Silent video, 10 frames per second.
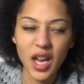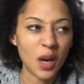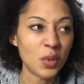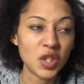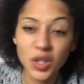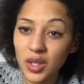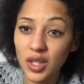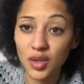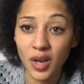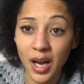and we're doing this,
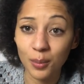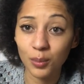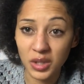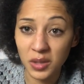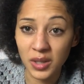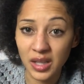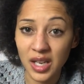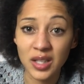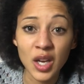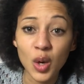tribe. We're doing
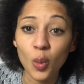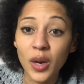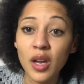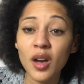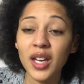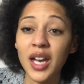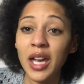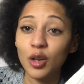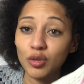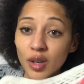this. We are
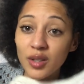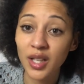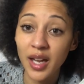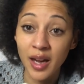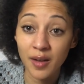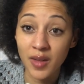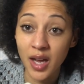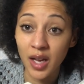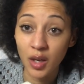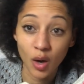getting crochet out
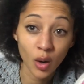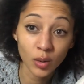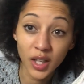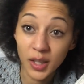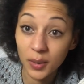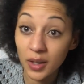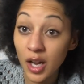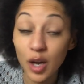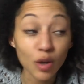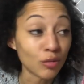there. You're all going to be
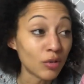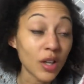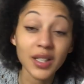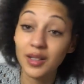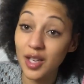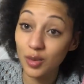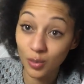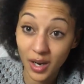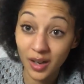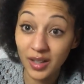rocking this,
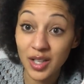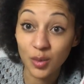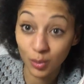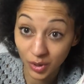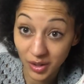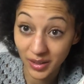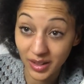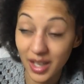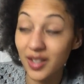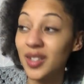wearing this. We're doing
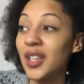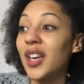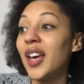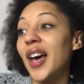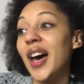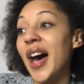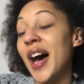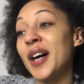this. So